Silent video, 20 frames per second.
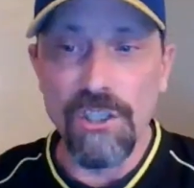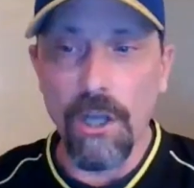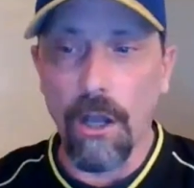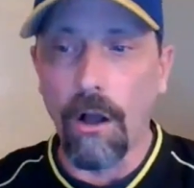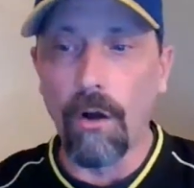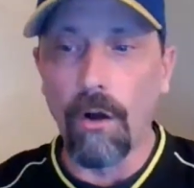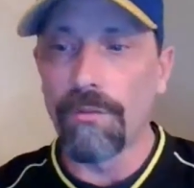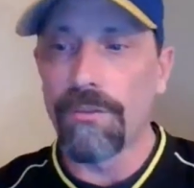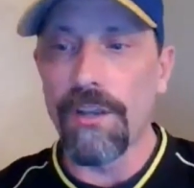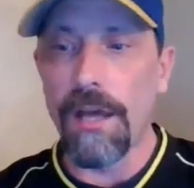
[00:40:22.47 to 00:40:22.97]

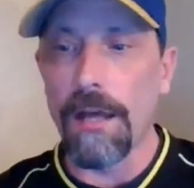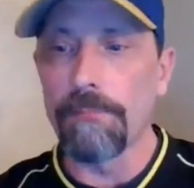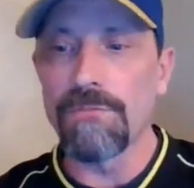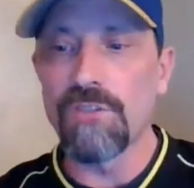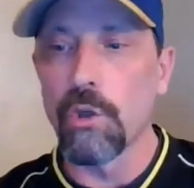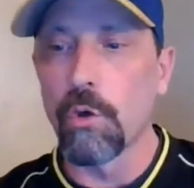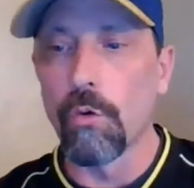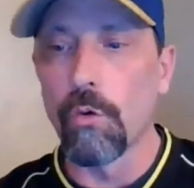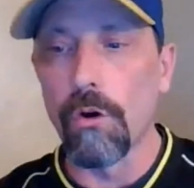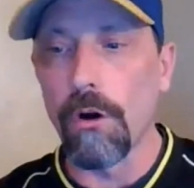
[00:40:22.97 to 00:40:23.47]
all them
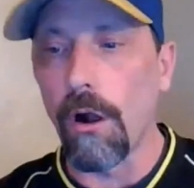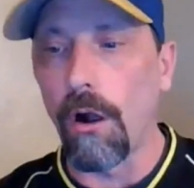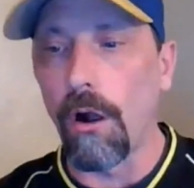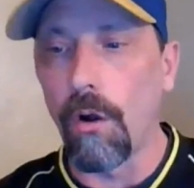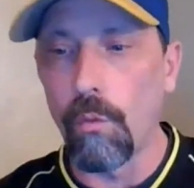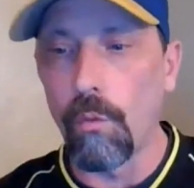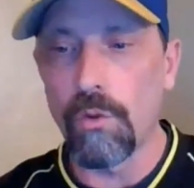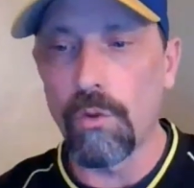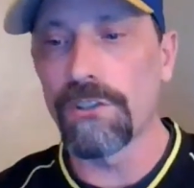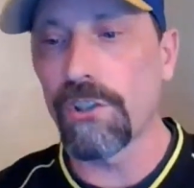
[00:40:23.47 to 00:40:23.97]
two were
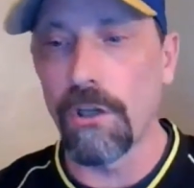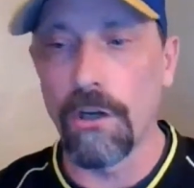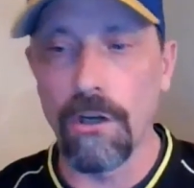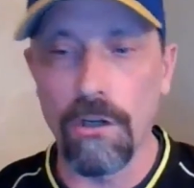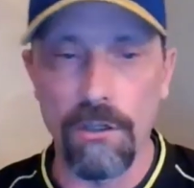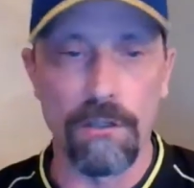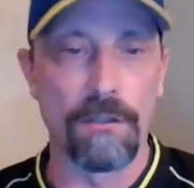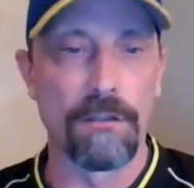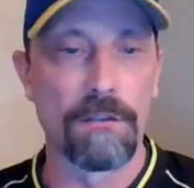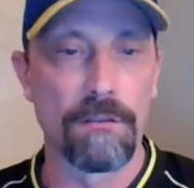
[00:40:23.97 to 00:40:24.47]
always
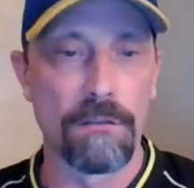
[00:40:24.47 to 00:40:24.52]
hurt.